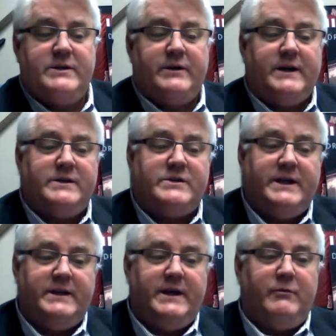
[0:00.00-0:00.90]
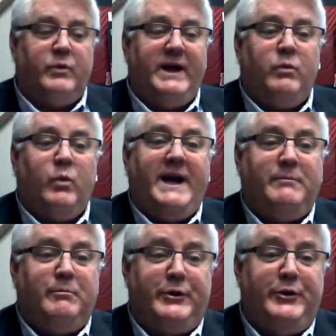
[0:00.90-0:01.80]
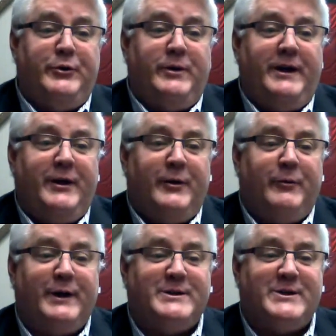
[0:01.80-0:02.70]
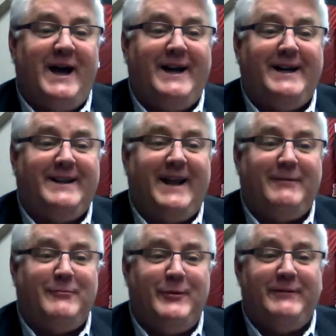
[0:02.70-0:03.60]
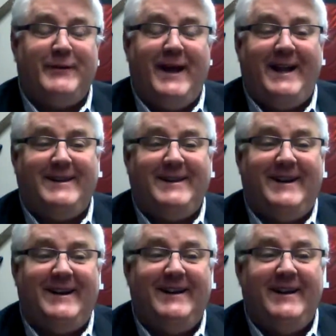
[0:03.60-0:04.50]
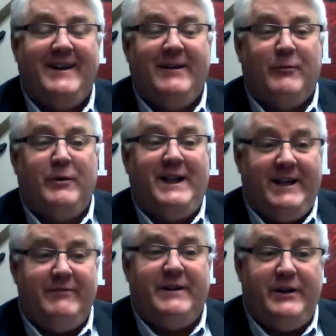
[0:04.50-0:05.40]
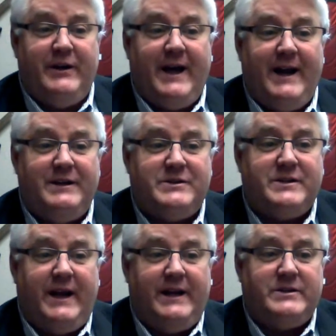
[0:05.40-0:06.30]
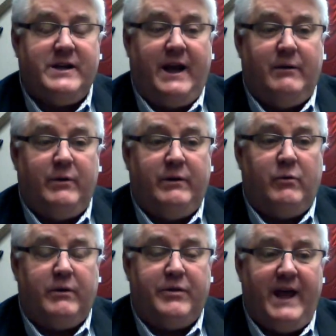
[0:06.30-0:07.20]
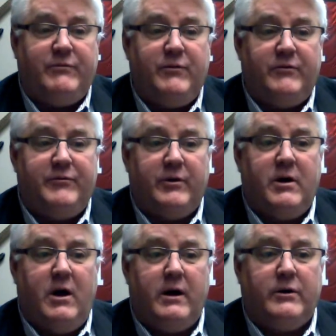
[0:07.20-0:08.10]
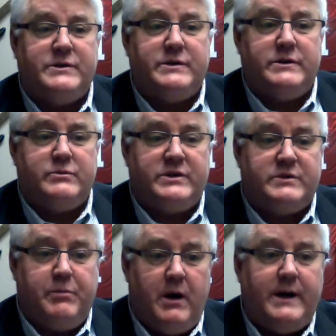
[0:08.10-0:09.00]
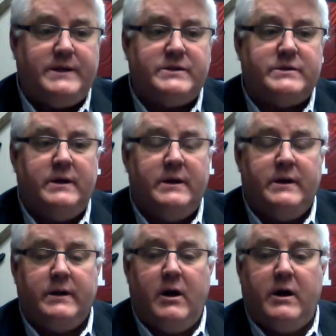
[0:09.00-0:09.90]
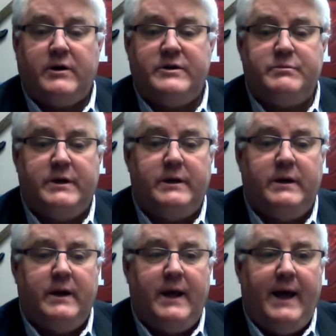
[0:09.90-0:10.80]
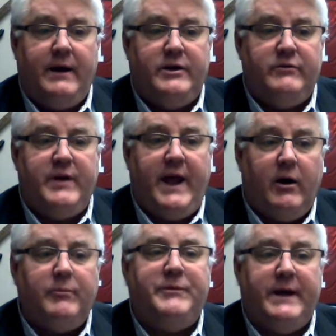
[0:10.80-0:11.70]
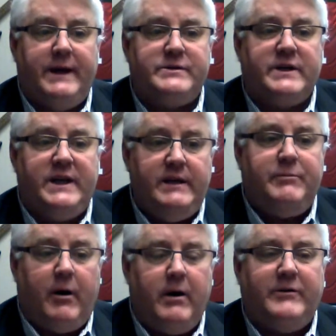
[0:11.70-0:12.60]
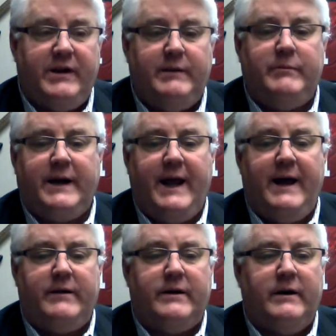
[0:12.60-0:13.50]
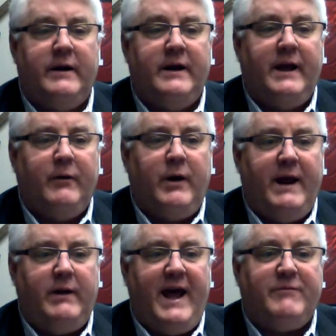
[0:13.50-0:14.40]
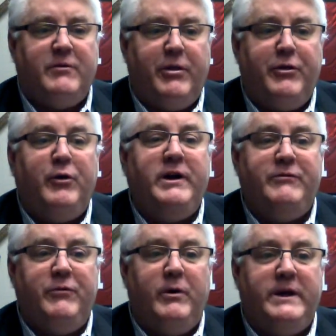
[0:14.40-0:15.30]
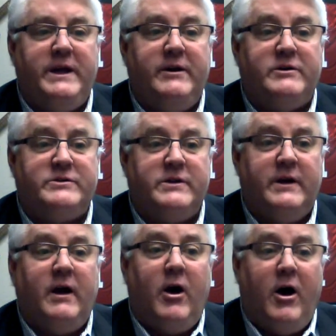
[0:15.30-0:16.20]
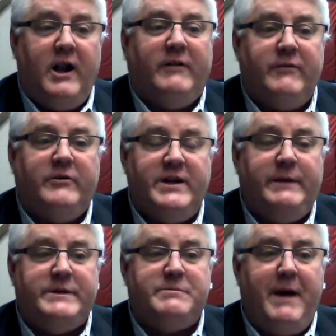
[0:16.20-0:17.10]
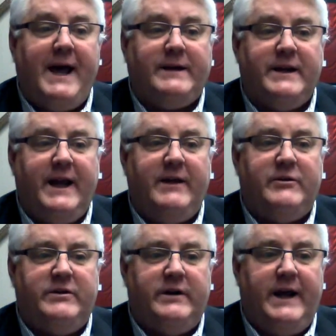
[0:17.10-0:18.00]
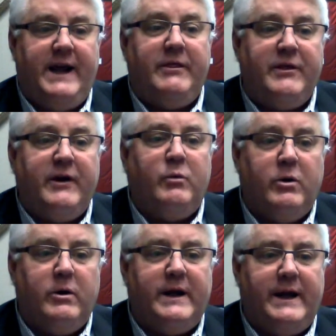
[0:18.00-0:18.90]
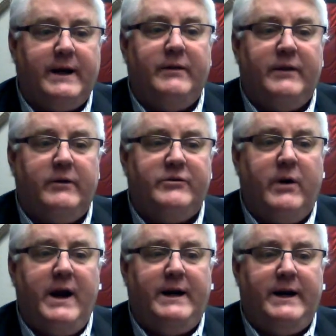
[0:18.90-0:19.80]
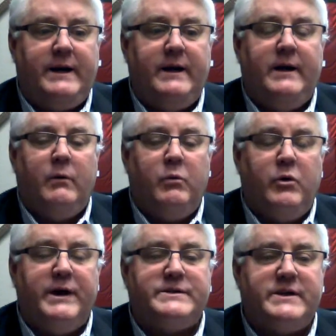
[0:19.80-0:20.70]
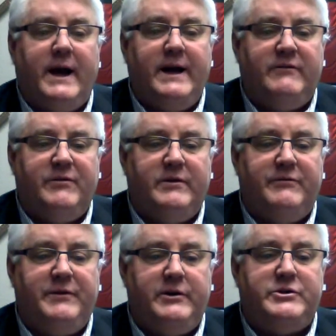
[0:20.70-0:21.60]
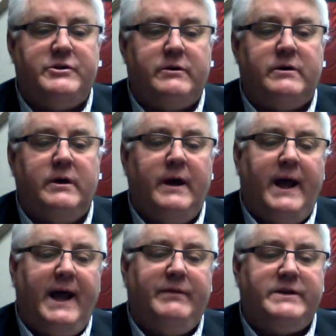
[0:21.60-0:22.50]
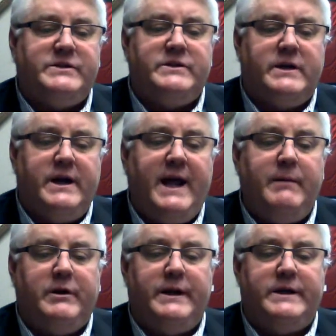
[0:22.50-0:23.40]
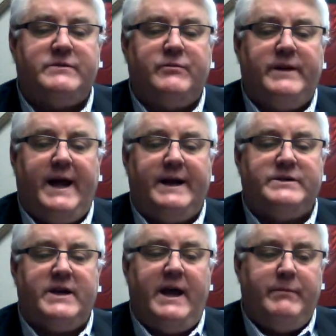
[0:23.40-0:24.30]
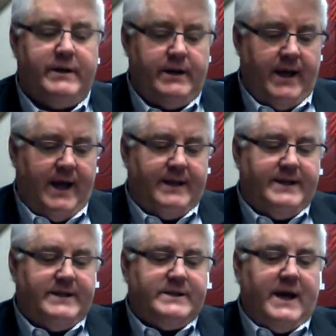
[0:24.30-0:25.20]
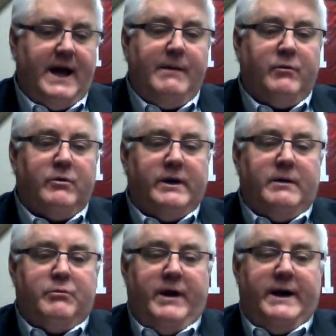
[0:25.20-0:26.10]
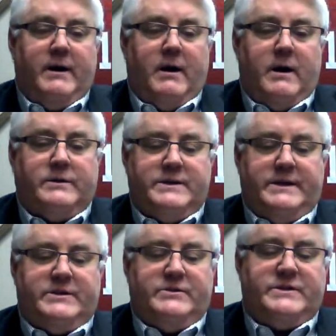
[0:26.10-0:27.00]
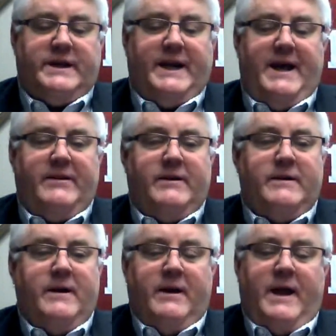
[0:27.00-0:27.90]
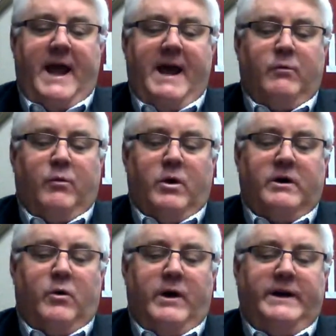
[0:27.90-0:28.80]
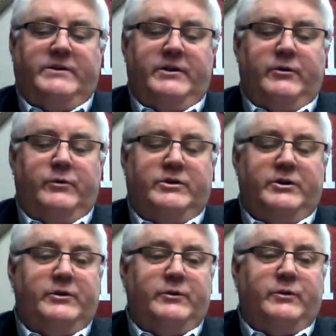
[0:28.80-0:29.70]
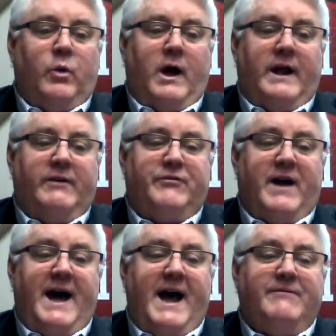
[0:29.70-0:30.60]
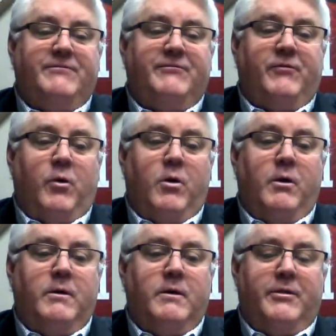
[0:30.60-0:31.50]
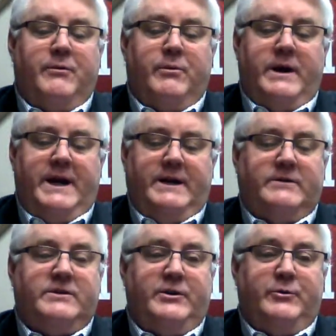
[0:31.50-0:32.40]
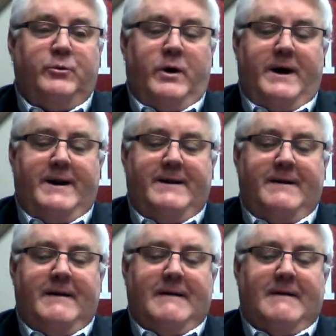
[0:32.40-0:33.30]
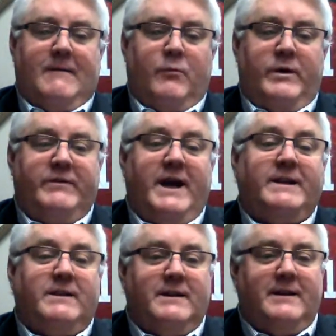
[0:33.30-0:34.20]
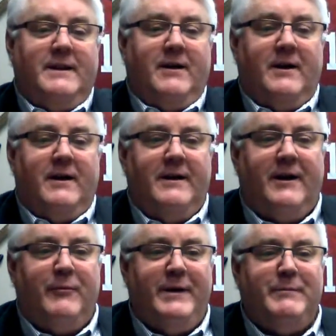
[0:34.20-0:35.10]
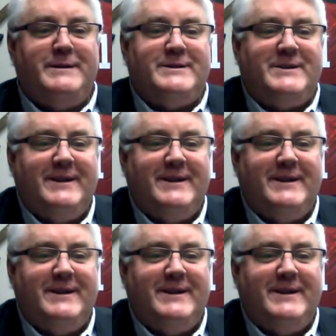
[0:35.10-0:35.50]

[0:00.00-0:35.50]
You can see the red, white, and blue. We're excited that we've got. We live in the United States, and we're thankful for Congress's response. Congressman, you've helped us keep our team together. And after 34 years, all of our team is back together today. They're working, they're training. We're excited for the future, and this has enabled us for that excitement. At this time, we're going to bring our scissors together, and we're going to do on a 5, 4, 3, 2, 1. We've cut our ribbon.